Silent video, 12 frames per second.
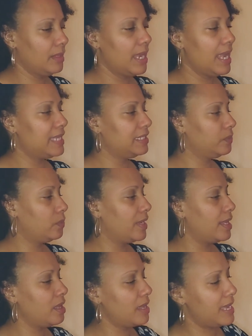as
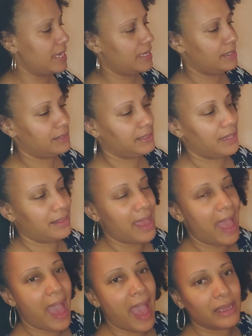well as the
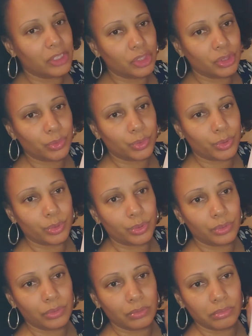
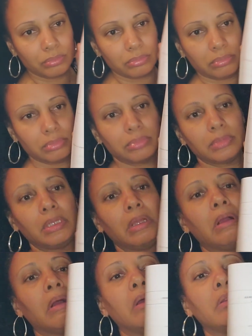actual,
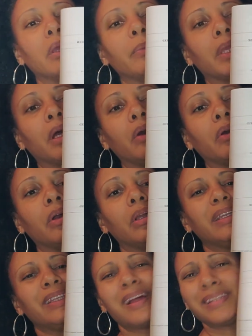there we go.
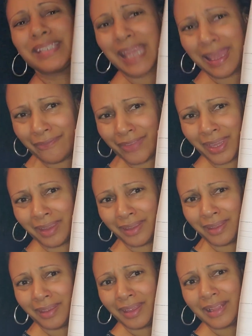That is heavy.
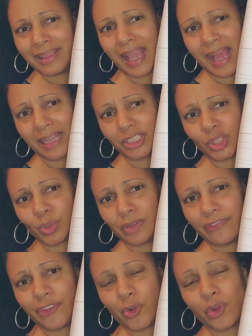The actual
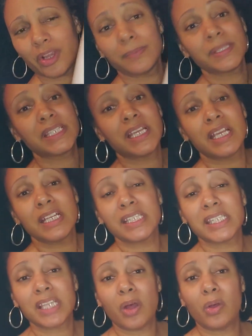forms.
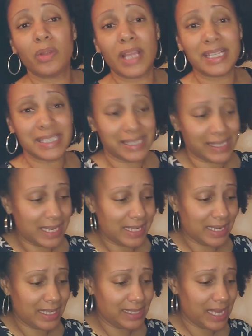So as I
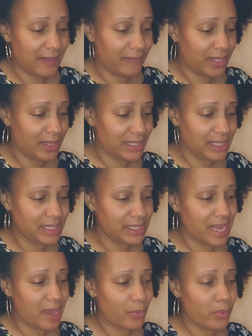stated, it's heavy. This is
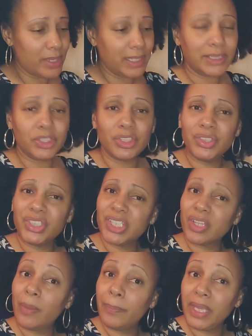not one that you're just
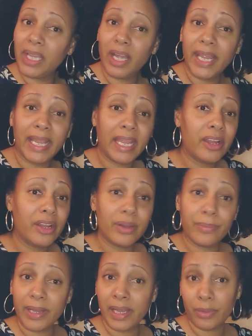going to be carrying
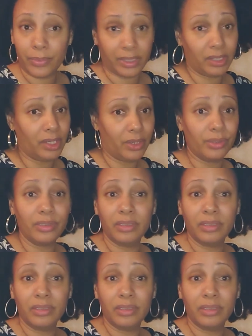around with you.